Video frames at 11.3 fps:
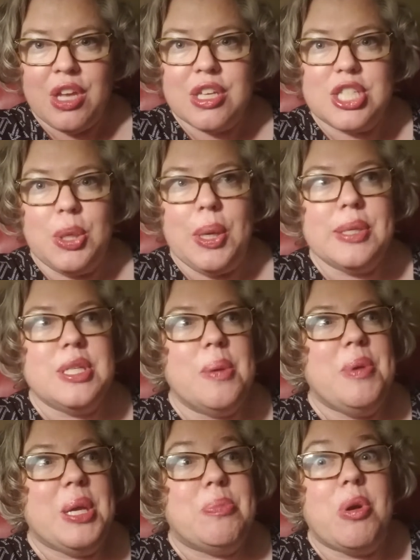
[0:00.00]
So you end up
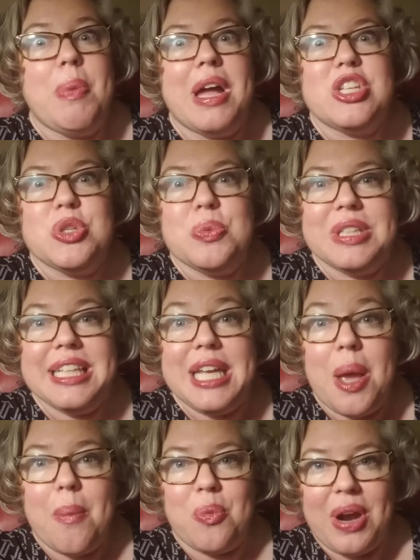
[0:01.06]
being
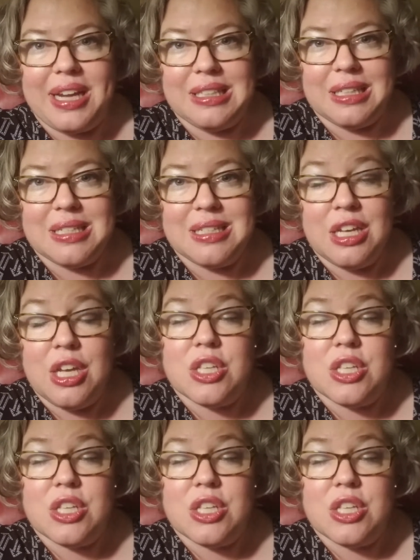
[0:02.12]
perpetually pregnant.